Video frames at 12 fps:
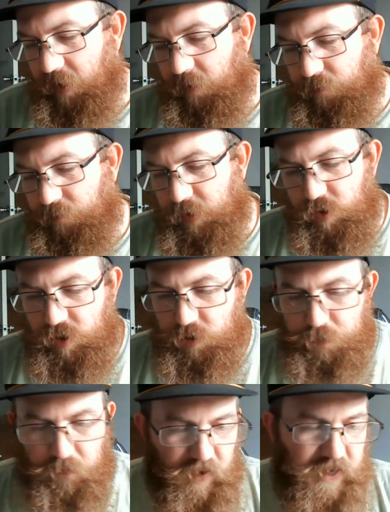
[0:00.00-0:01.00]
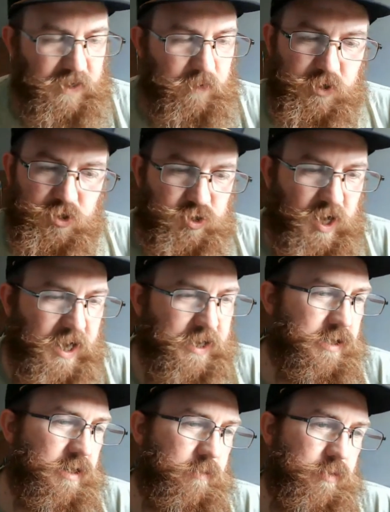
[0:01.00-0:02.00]
but you just provide them with a
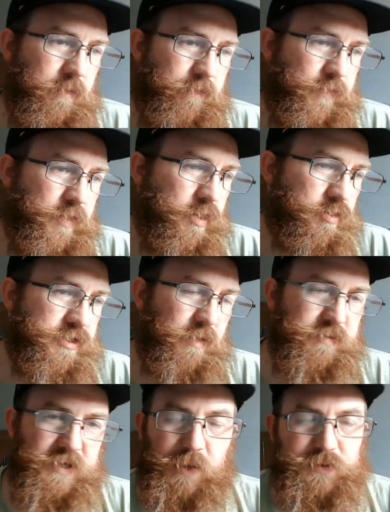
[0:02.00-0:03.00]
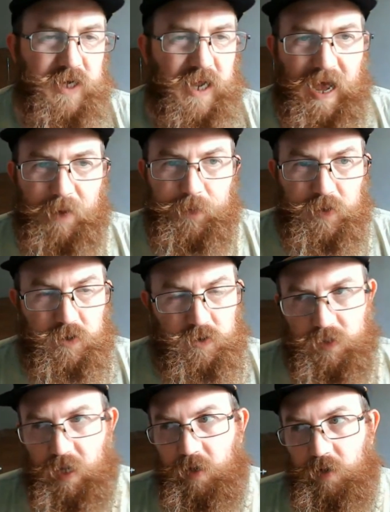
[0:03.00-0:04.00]
tracking number. Sometimes it
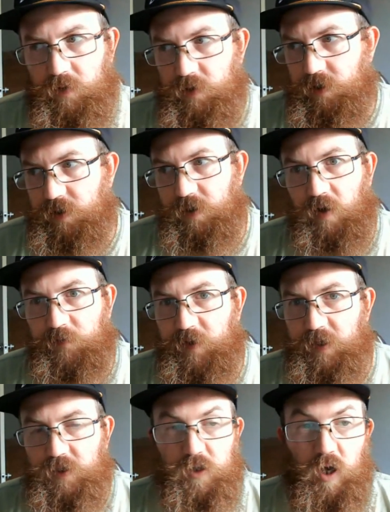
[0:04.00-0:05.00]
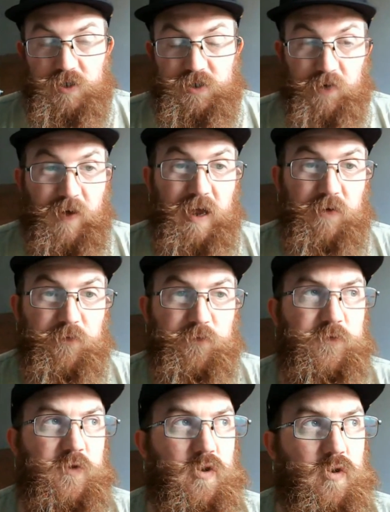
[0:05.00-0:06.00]
happens, like stuff gets lost. I've had a
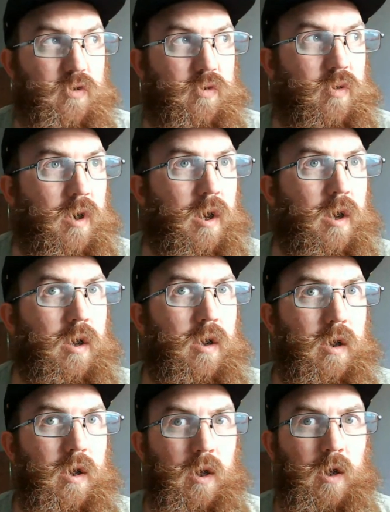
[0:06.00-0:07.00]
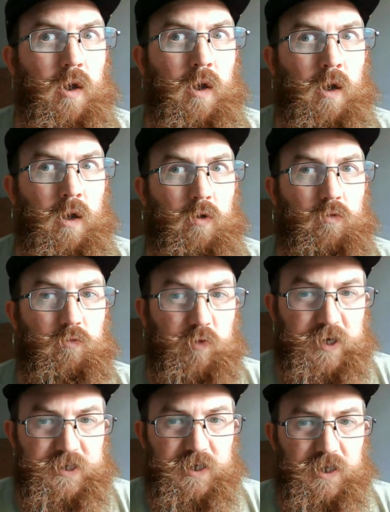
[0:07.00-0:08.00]
few
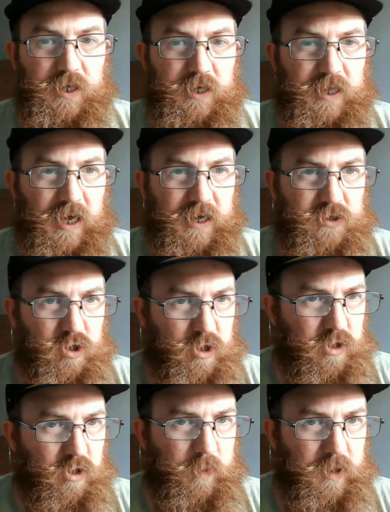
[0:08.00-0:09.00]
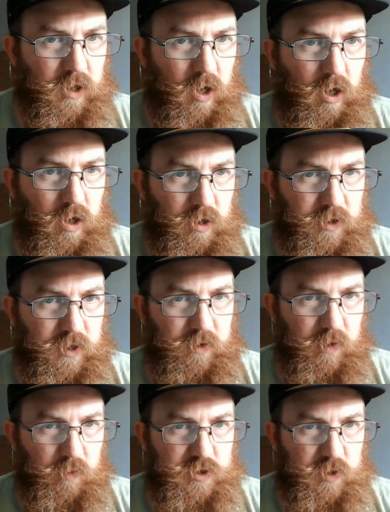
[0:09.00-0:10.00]
recently that took a little bit longer
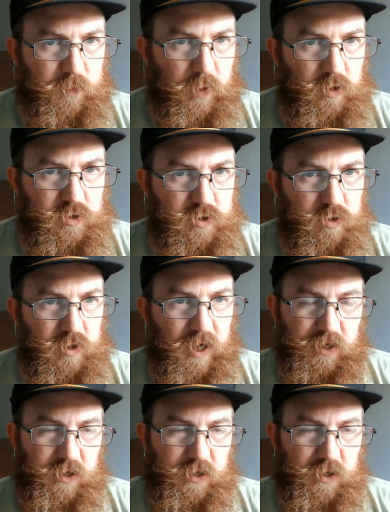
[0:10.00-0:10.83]
than it was supposed to. Like,